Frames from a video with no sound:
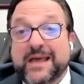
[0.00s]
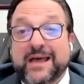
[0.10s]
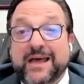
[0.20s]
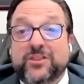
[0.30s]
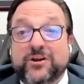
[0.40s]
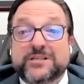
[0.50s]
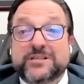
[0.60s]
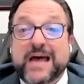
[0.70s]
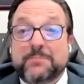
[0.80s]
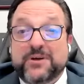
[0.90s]
Yeah, there
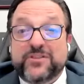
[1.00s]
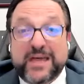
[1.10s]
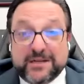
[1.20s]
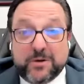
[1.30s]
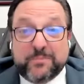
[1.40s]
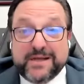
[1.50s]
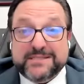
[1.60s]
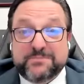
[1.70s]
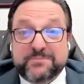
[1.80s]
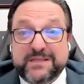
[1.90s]
is a hypothetical
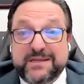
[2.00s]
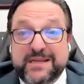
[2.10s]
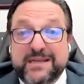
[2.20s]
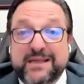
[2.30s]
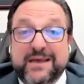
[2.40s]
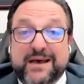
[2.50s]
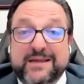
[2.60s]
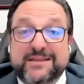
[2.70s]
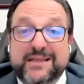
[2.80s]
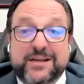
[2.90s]
possibility
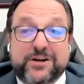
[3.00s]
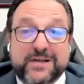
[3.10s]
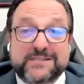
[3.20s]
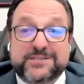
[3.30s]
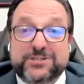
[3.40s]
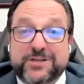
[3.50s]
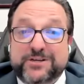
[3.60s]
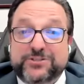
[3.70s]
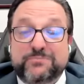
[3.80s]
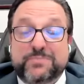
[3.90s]
that they could create such a
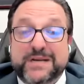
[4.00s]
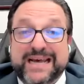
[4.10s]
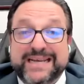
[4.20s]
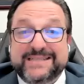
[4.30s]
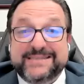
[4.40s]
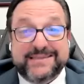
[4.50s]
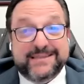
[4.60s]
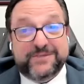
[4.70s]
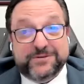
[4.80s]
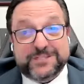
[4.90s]
doctrine, but I didn't
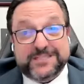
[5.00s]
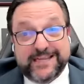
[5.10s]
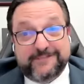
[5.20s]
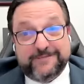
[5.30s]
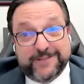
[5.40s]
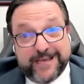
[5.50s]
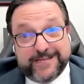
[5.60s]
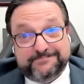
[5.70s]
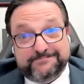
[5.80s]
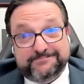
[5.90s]
see the votes today for
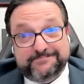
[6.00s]
that.